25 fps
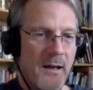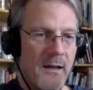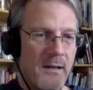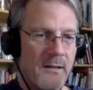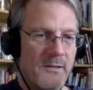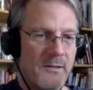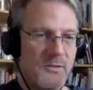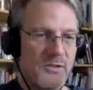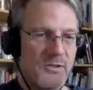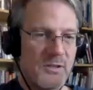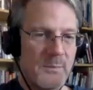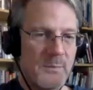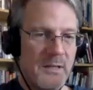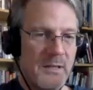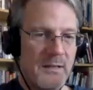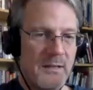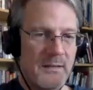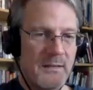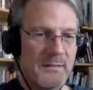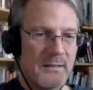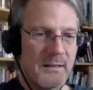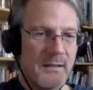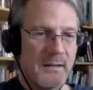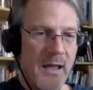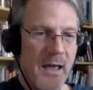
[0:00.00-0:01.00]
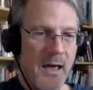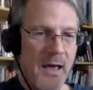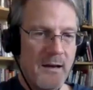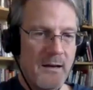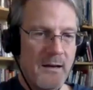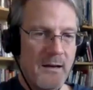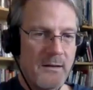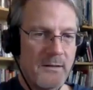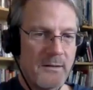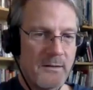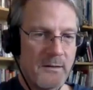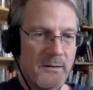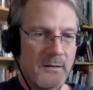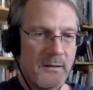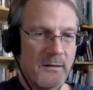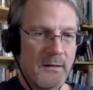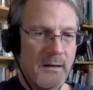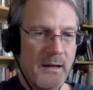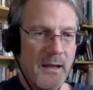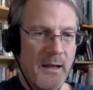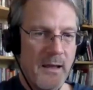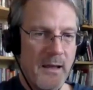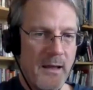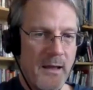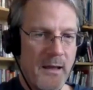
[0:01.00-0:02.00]
Jimmy is an editor
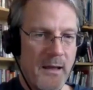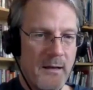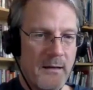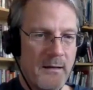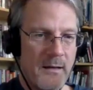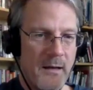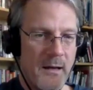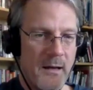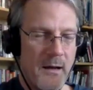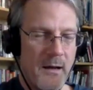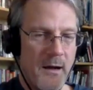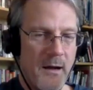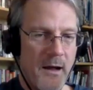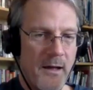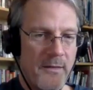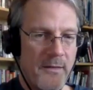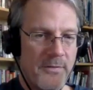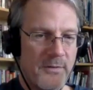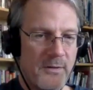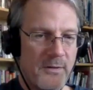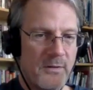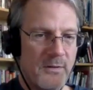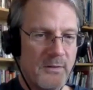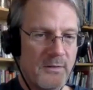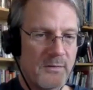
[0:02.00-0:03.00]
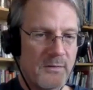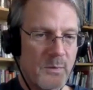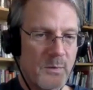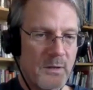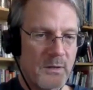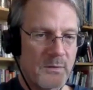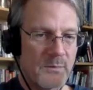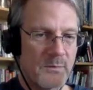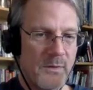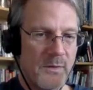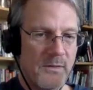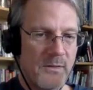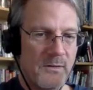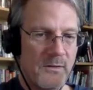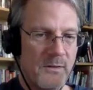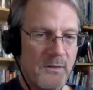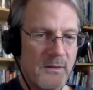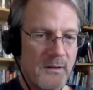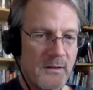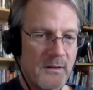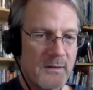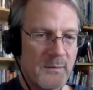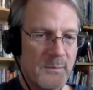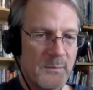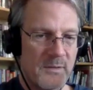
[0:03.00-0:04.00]
and author who's worked with the New
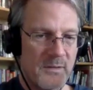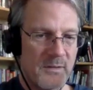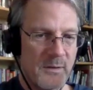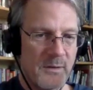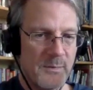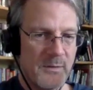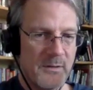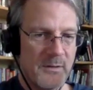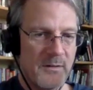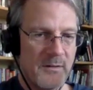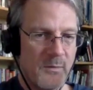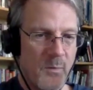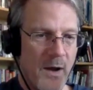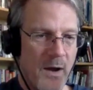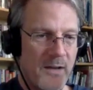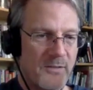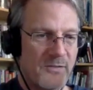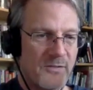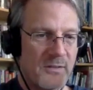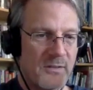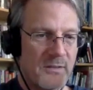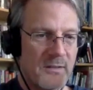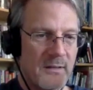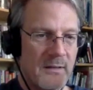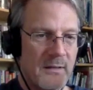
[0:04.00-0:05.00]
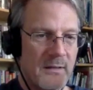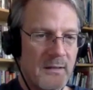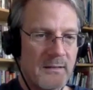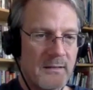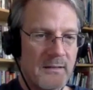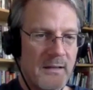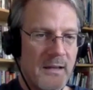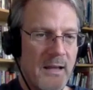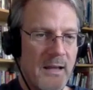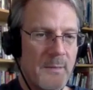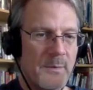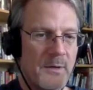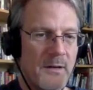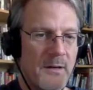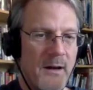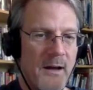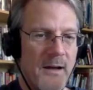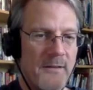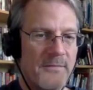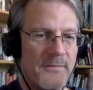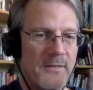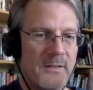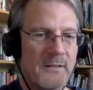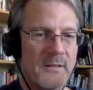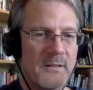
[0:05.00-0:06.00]
York Observer, Washington Examiner,
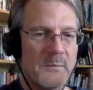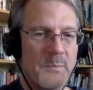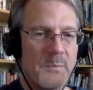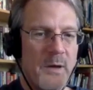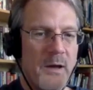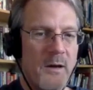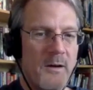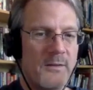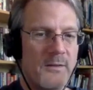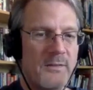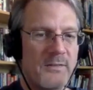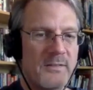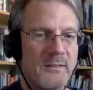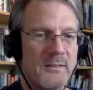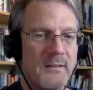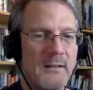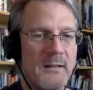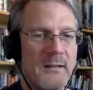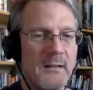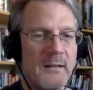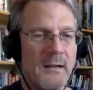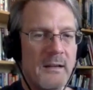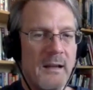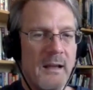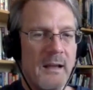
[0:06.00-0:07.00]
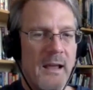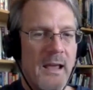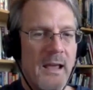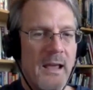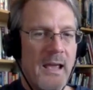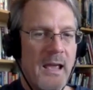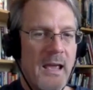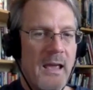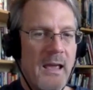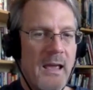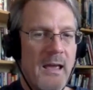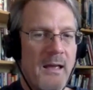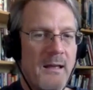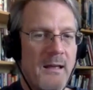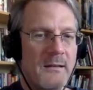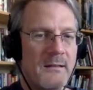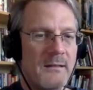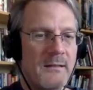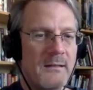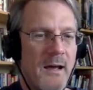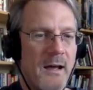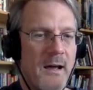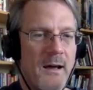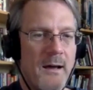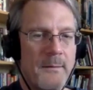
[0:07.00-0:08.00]
Huffington Post,
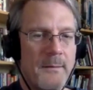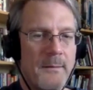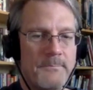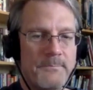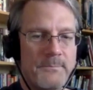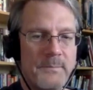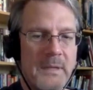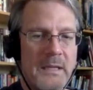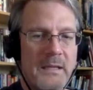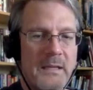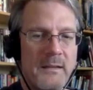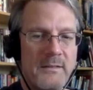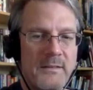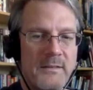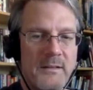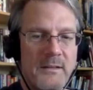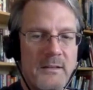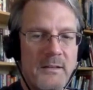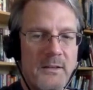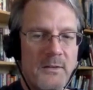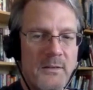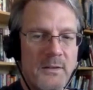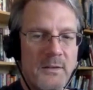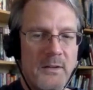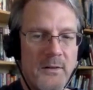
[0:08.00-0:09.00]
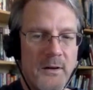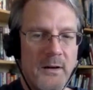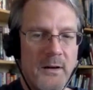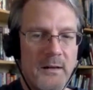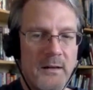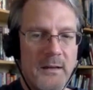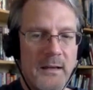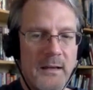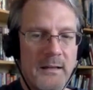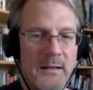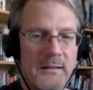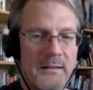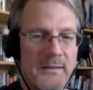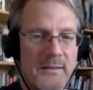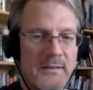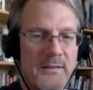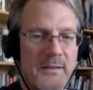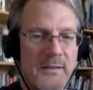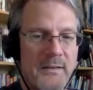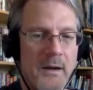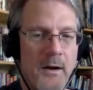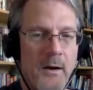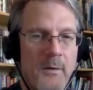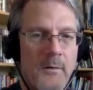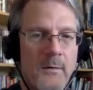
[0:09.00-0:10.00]
and he's in New York. And
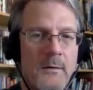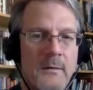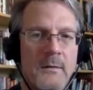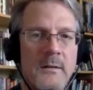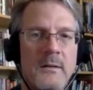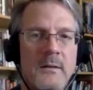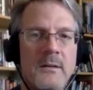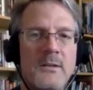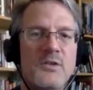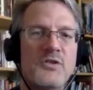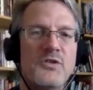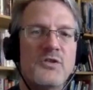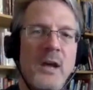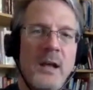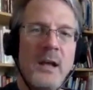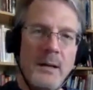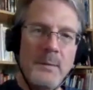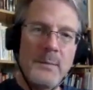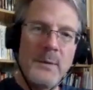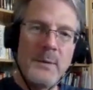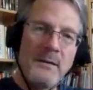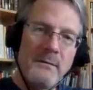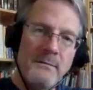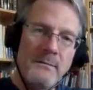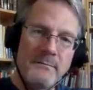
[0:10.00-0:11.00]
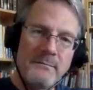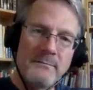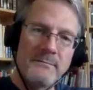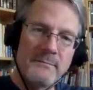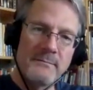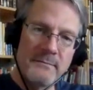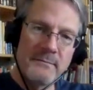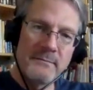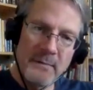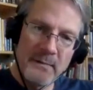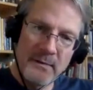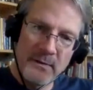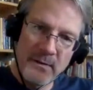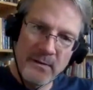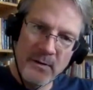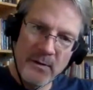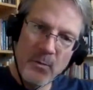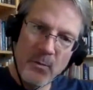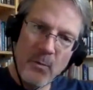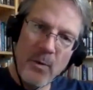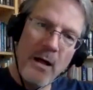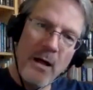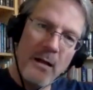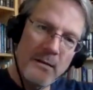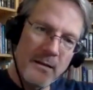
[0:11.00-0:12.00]
so, gentlemen,
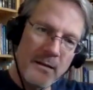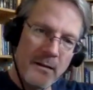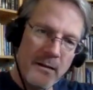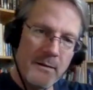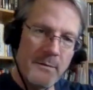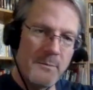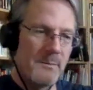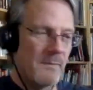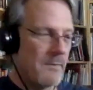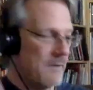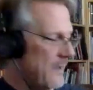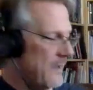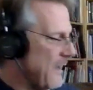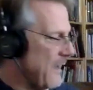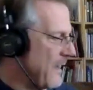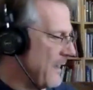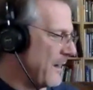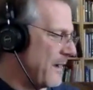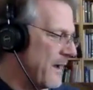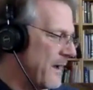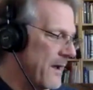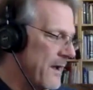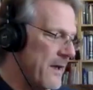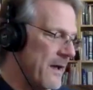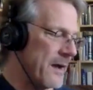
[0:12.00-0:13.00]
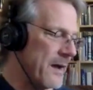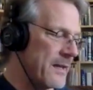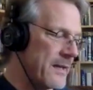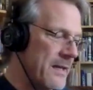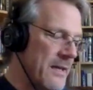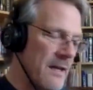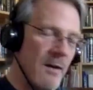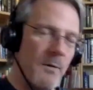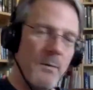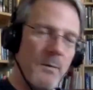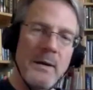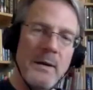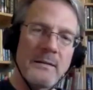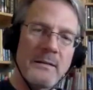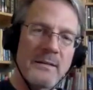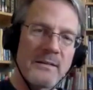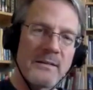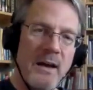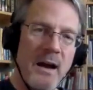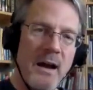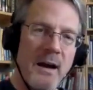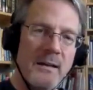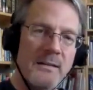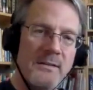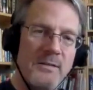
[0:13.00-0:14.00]
welcome, and I can't wait to
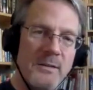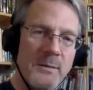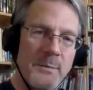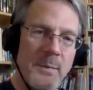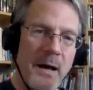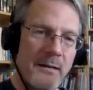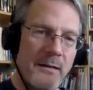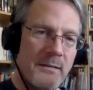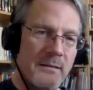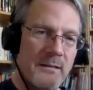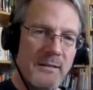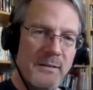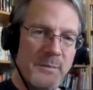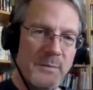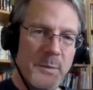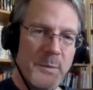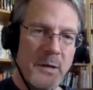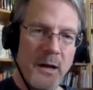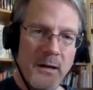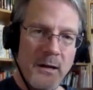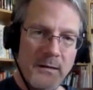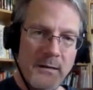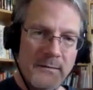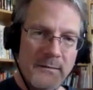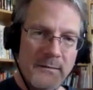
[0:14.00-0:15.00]
talk to you about this book.